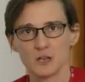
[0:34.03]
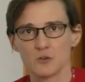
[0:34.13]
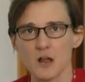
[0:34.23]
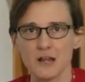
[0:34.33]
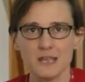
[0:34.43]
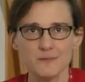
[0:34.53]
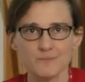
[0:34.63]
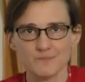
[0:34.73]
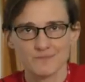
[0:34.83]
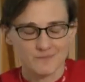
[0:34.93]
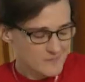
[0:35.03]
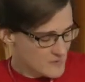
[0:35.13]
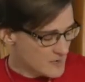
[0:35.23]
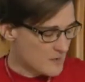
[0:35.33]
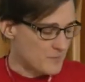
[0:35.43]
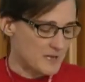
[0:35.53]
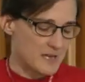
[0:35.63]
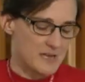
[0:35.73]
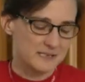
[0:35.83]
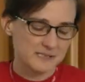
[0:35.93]
You ready?
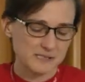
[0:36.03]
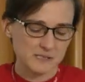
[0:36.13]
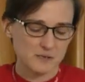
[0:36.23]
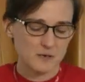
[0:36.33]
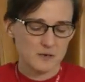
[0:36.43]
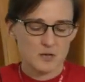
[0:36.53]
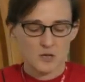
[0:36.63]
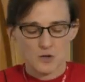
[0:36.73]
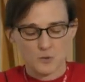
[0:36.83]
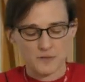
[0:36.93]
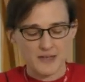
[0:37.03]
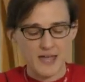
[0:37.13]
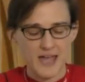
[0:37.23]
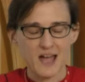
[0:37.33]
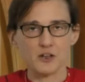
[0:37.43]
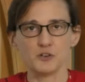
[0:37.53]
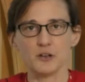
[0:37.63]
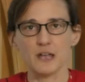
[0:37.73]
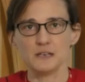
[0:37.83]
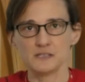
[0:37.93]
Begins with a hat on your
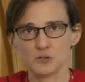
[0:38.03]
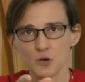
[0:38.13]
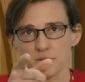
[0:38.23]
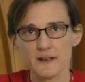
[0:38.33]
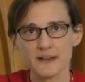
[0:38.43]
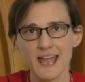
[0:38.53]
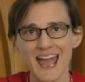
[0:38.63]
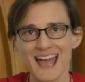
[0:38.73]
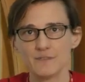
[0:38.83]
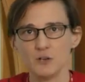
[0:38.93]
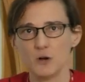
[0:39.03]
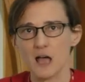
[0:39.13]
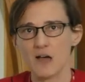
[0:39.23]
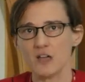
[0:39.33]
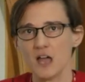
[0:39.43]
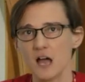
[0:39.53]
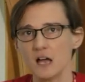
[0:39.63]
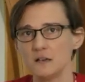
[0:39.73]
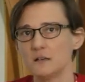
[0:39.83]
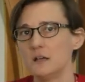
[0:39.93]
head, so go find a hat if you don't have a
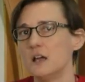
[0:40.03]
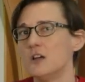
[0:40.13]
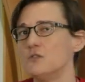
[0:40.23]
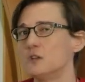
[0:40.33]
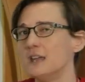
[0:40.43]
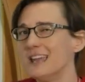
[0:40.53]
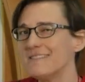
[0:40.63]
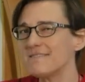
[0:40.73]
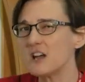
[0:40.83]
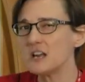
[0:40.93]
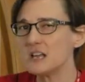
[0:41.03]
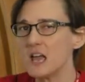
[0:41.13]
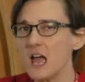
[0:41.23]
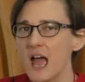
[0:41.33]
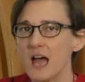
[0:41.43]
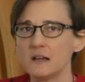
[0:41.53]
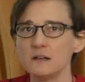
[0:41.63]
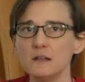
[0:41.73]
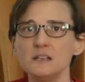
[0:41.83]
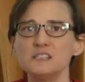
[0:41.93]
hat if you can't find a hat,
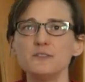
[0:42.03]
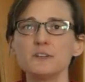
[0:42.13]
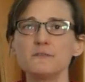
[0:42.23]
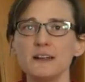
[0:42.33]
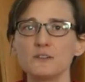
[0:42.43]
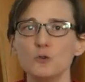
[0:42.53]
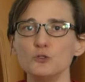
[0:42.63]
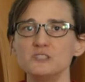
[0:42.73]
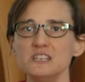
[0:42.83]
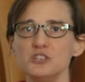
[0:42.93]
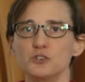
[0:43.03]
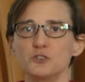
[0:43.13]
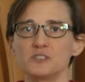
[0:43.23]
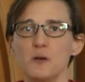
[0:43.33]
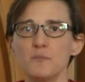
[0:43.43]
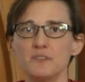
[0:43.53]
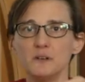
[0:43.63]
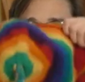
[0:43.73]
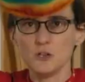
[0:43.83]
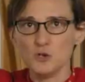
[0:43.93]
see if you can find an old t-shirt or
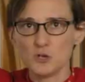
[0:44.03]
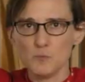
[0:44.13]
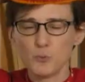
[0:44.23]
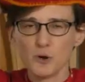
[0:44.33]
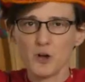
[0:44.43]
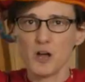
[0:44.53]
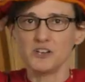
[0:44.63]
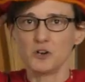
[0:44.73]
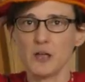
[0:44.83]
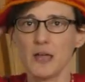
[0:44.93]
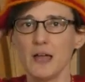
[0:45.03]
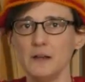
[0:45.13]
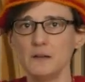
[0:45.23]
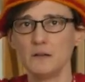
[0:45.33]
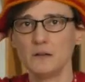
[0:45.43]
something you can put on your head.